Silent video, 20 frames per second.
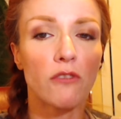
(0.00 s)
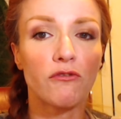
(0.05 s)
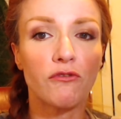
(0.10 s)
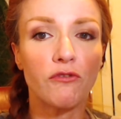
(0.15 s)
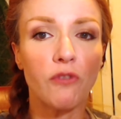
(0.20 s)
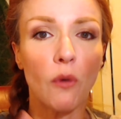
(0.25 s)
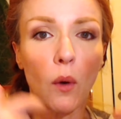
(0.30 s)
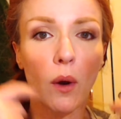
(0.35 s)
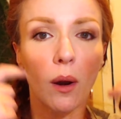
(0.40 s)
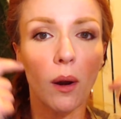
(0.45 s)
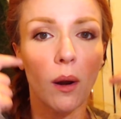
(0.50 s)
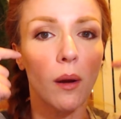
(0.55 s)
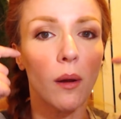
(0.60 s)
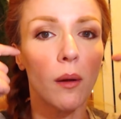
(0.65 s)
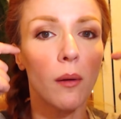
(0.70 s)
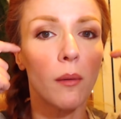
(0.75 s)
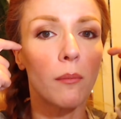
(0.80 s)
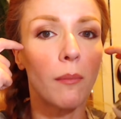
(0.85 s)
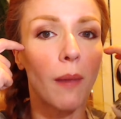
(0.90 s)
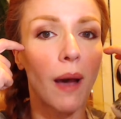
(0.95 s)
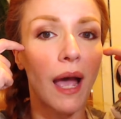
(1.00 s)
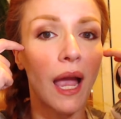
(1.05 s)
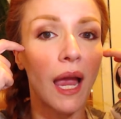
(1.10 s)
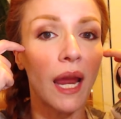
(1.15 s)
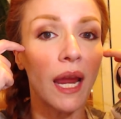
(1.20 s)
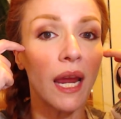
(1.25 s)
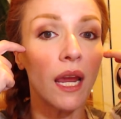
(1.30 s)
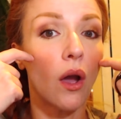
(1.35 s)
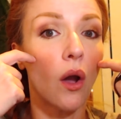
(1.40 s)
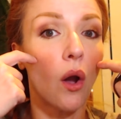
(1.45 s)
For
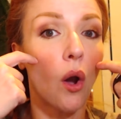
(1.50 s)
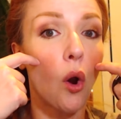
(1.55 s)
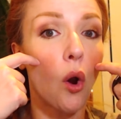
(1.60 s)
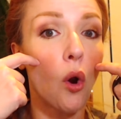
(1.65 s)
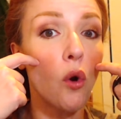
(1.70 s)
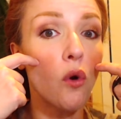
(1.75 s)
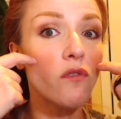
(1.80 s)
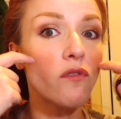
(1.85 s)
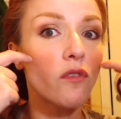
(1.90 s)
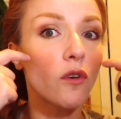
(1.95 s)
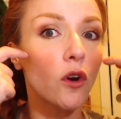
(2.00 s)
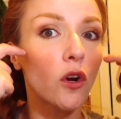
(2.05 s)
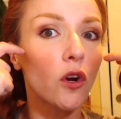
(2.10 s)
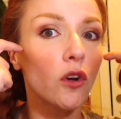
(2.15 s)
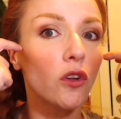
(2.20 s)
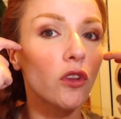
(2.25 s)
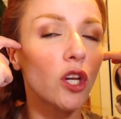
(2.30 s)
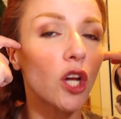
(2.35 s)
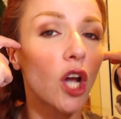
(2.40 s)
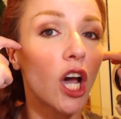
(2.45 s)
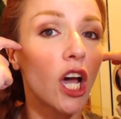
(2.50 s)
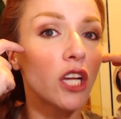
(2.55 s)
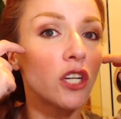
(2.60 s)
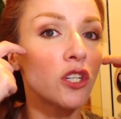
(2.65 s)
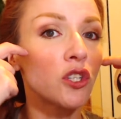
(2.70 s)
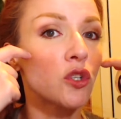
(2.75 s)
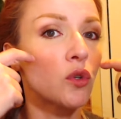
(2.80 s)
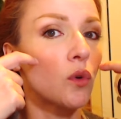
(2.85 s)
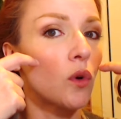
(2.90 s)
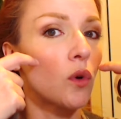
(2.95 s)
my over the
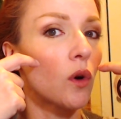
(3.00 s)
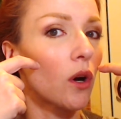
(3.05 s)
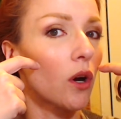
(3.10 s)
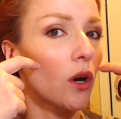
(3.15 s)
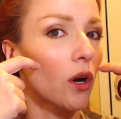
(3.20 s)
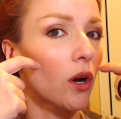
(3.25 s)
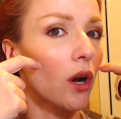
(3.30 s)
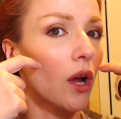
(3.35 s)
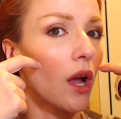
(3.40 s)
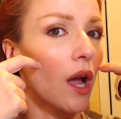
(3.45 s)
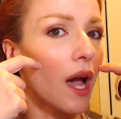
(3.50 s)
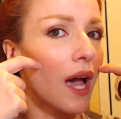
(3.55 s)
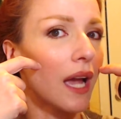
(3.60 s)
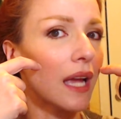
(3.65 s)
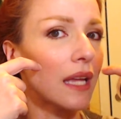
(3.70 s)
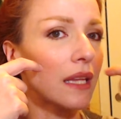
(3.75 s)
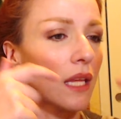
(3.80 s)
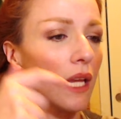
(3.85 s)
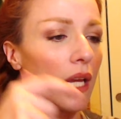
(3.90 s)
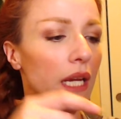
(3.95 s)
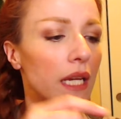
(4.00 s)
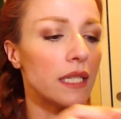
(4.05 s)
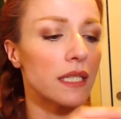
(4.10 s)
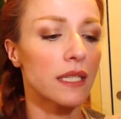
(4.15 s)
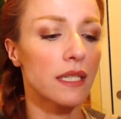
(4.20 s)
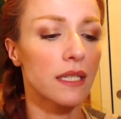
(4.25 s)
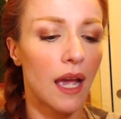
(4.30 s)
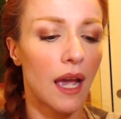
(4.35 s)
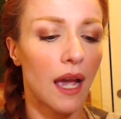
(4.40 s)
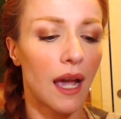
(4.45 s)
contour
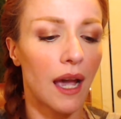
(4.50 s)
highlight,